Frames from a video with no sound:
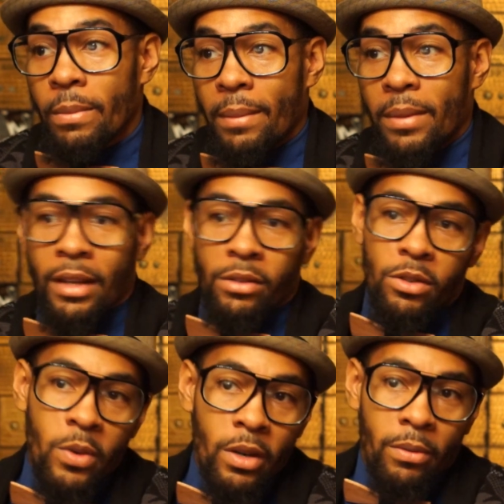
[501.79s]
but I mean, that's
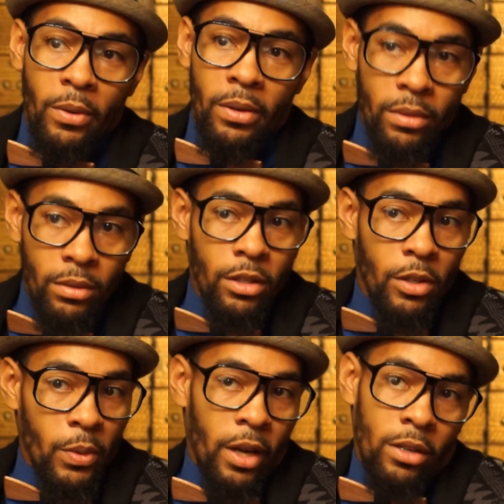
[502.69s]
what you're here for, to
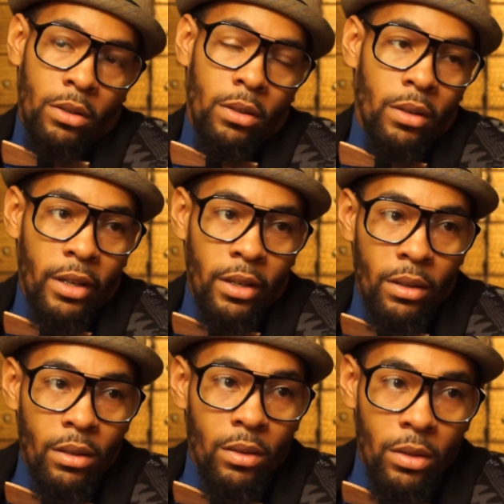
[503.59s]
create your own lane,